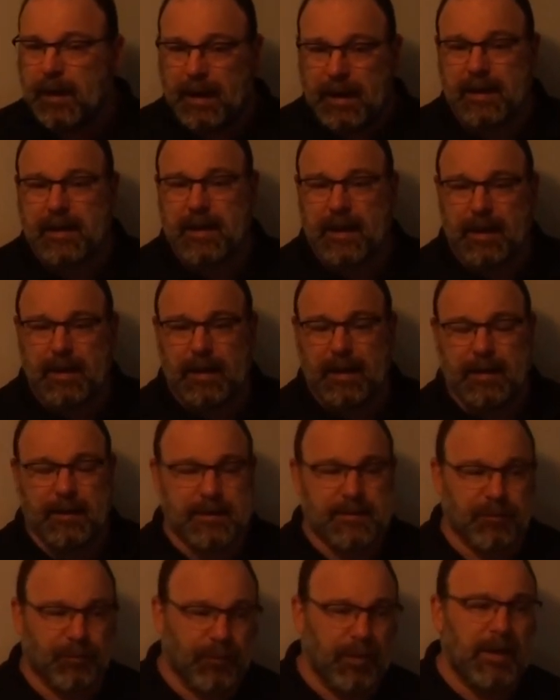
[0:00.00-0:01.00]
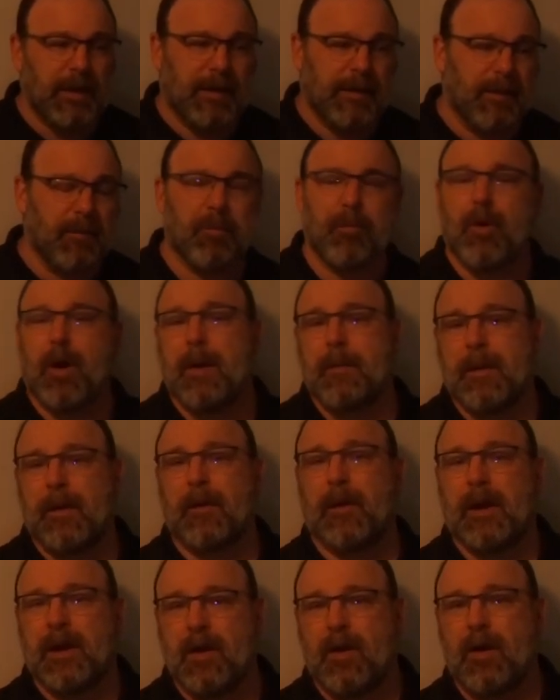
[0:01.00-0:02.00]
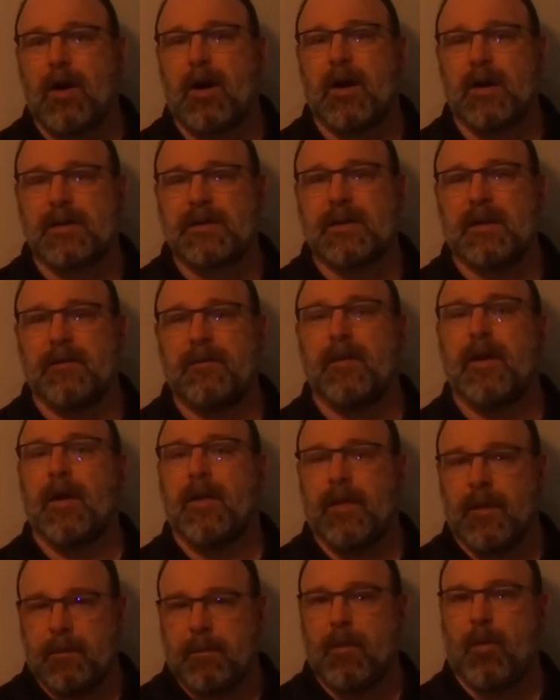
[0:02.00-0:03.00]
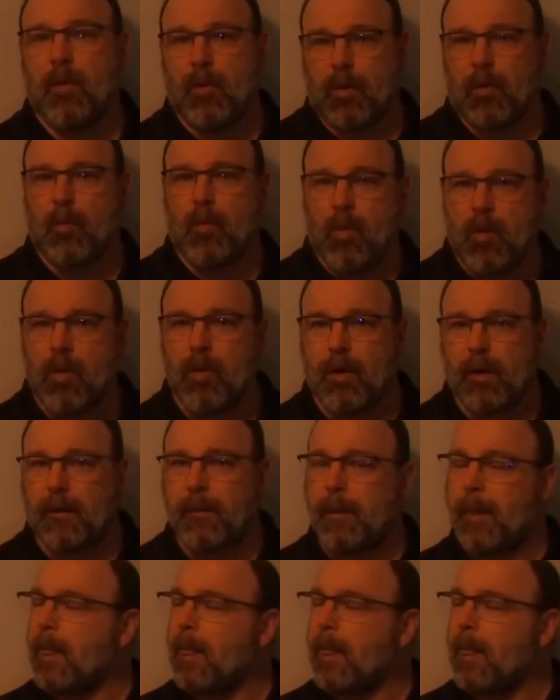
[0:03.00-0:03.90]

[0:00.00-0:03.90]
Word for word: uh, is really the primary cause of the Boer War.